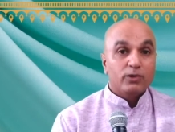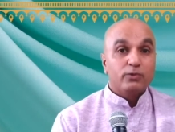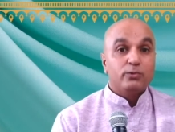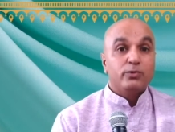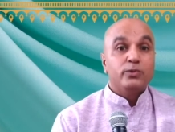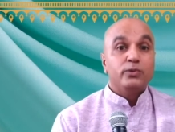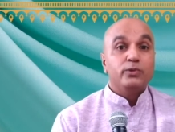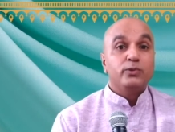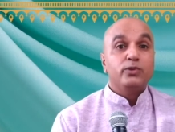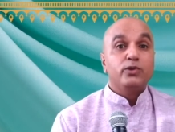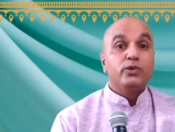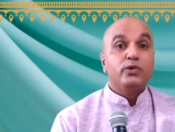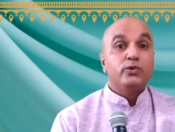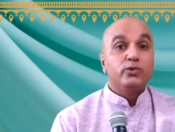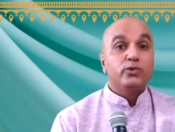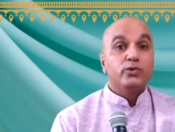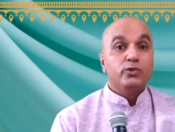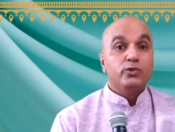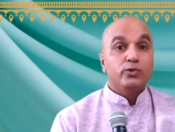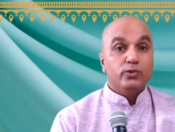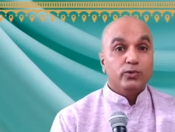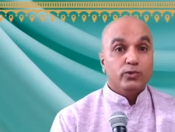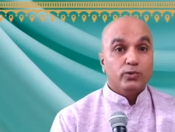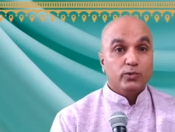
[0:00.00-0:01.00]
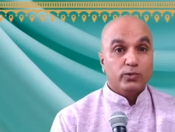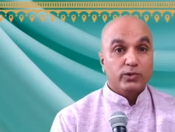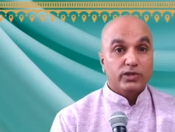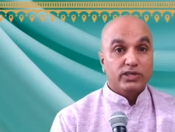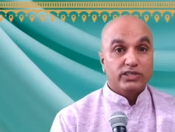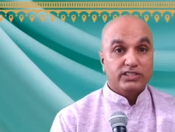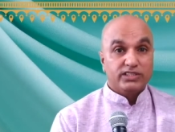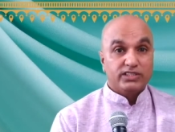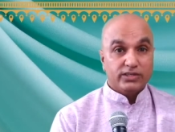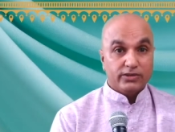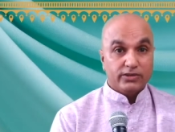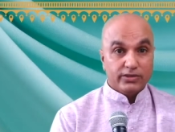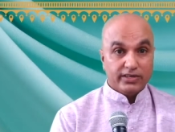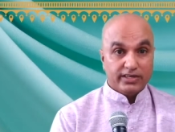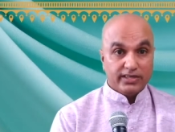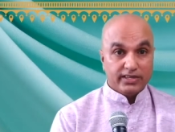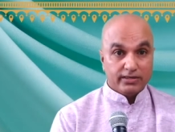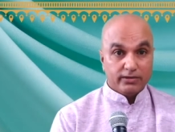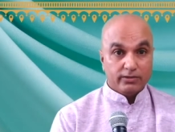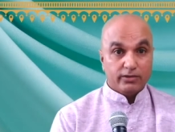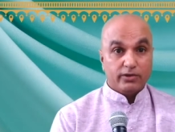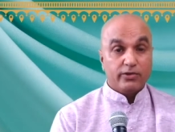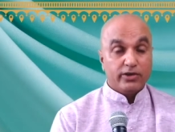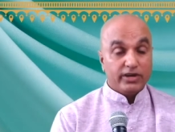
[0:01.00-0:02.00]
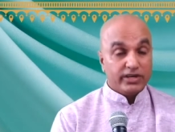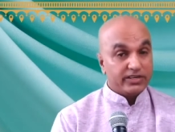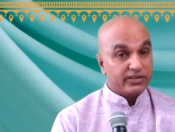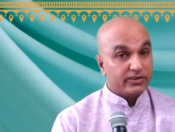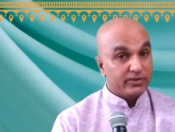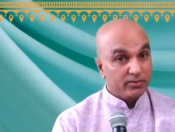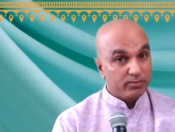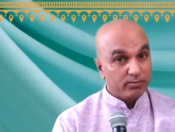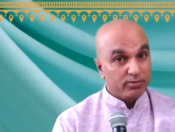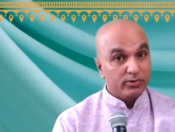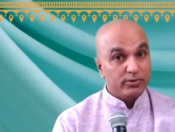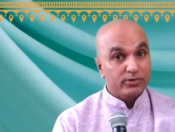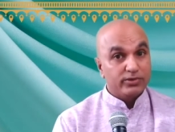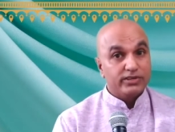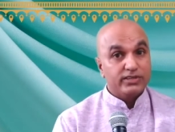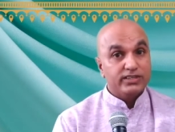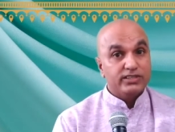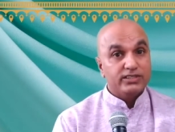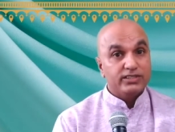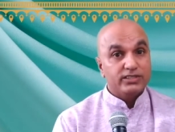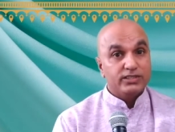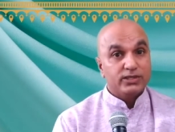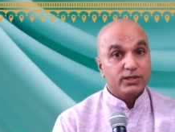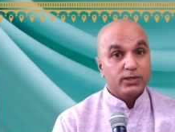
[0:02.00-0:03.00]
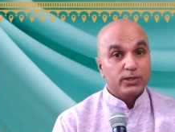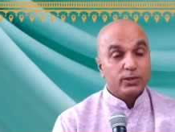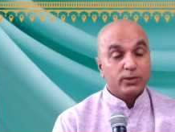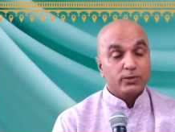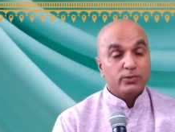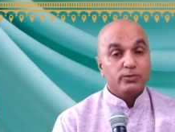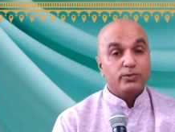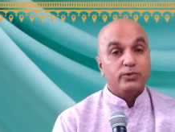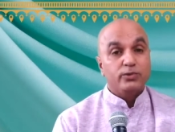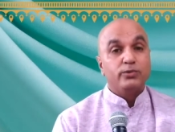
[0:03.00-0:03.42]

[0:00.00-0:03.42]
But we will know what is the greater importance.